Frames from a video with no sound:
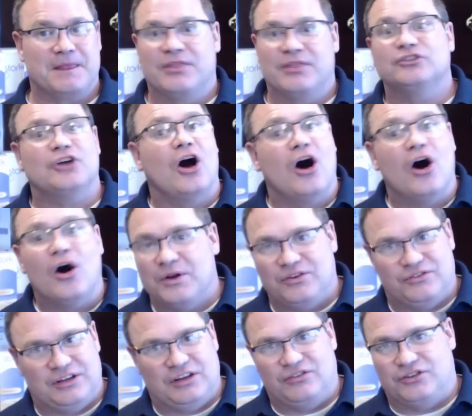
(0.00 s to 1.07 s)
there's
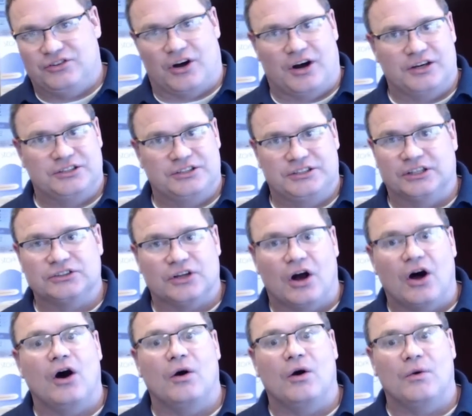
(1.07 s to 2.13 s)
always discharge. There's
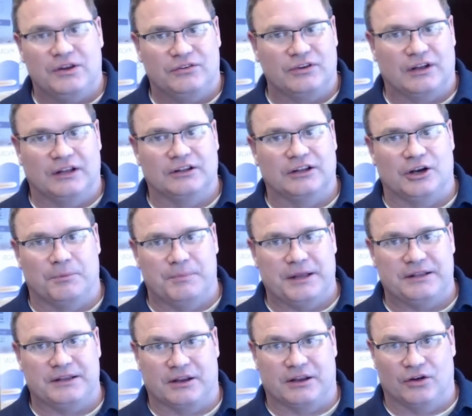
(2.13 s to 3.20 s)
always a little
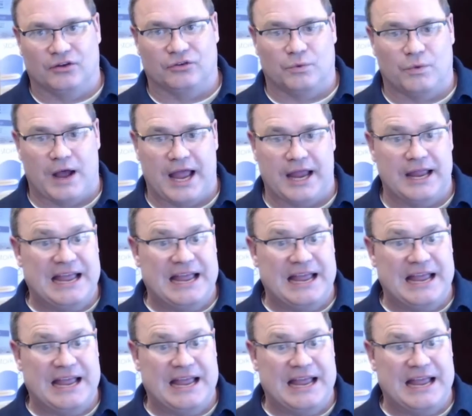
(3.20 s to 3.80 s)
bit that goes away.